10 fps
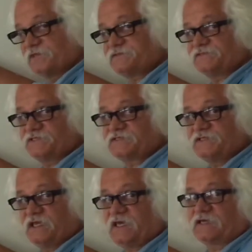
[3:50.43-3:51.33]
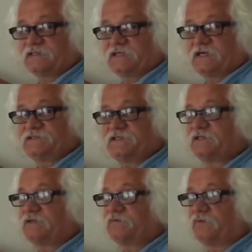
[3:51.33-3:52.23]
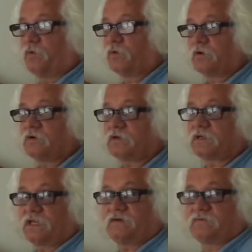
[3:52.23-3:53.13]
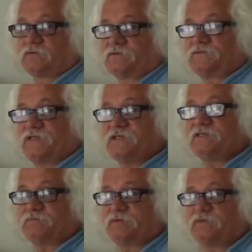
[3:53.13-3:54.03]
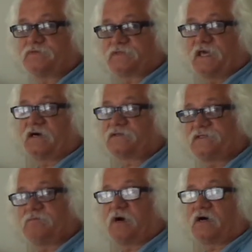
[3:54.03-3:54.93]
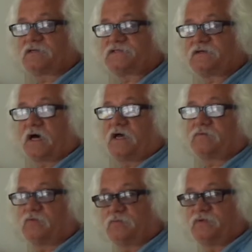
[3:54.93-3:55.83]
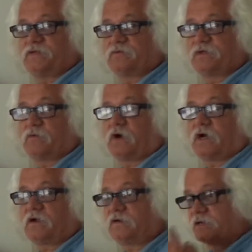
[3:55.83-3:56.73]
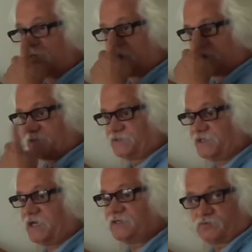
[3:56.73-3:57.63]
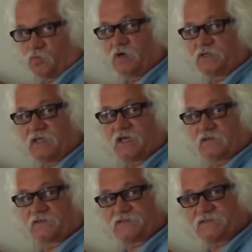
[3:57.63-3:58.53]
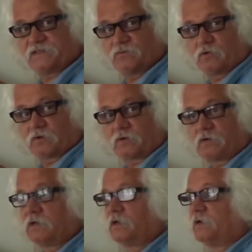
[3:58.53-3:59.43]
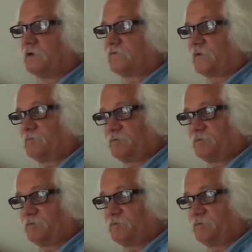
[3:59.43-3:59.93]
this is just a guess. I said that 4 level teaspoons of calcium oxide would be required to change 1 gallon of seawater from a